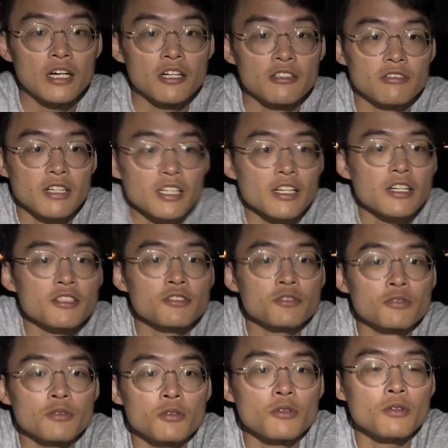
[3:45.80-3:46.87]
Alright
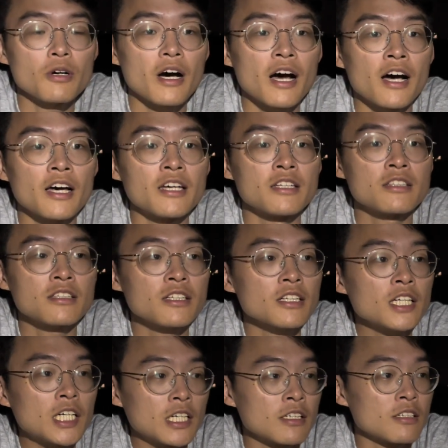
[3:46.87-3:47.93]
guys, so I
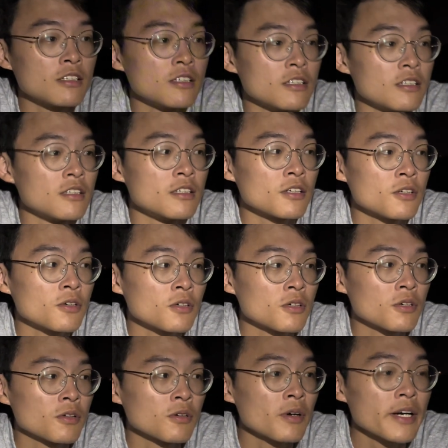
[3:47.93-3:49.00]
think
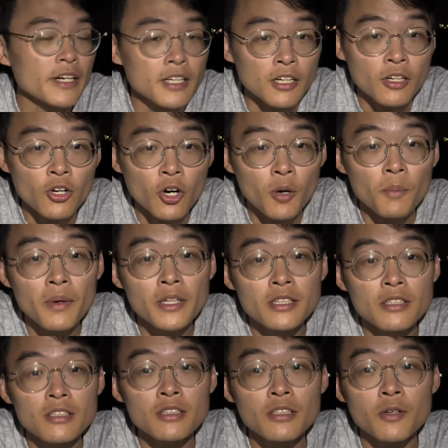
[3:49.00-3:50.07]
quite a
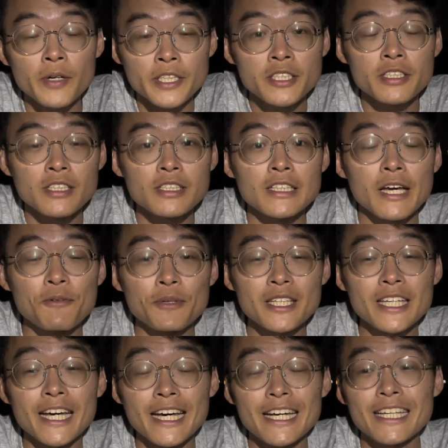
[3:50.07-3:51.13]
common question that we
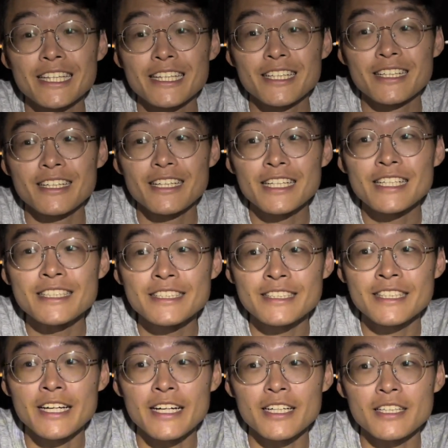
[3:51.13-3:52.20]
get is
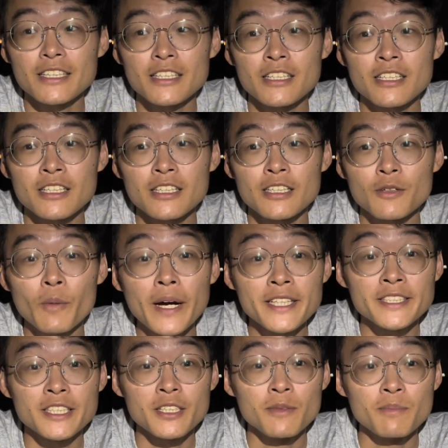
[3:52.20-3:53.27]
that what
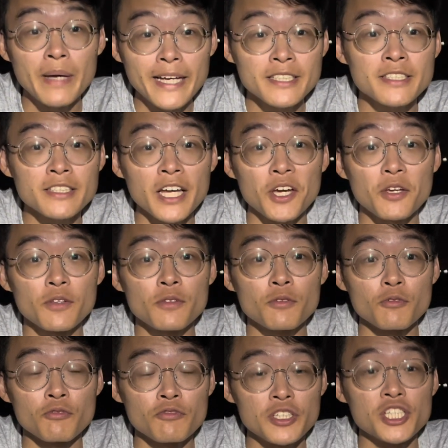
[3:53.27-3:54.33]
is the best tide
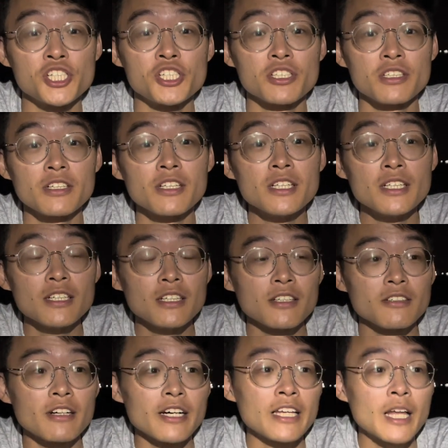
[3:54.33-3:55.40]
to fish?
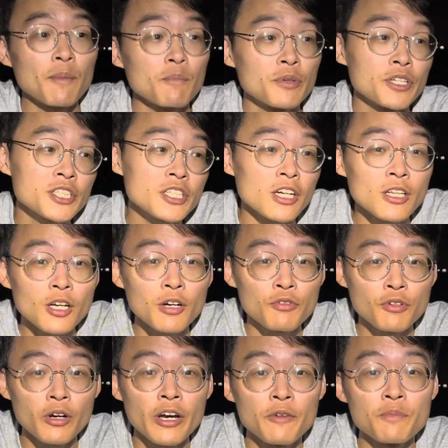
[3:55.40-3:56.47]
Right, and I'm pretty sure a lot of
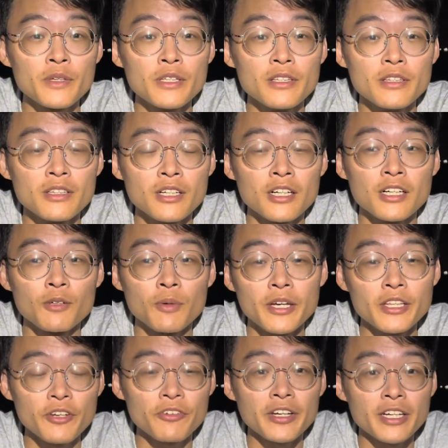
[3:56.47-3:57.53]
you all have been
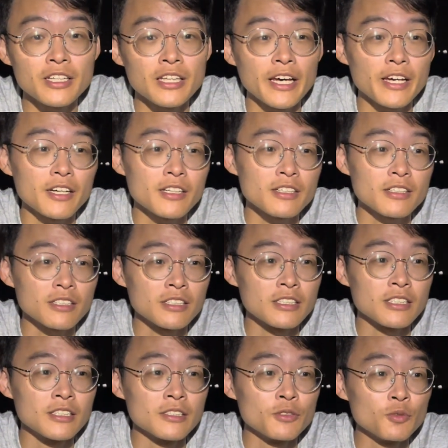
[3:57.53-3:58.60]
wondering, like,
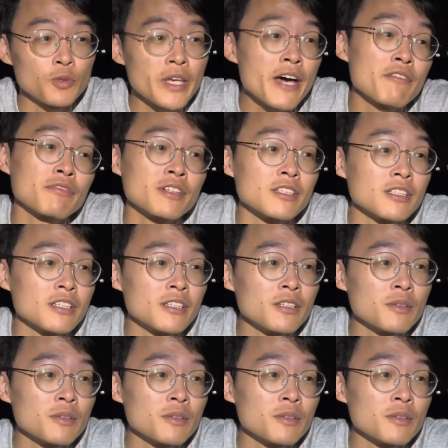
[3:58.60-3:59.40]
do we have a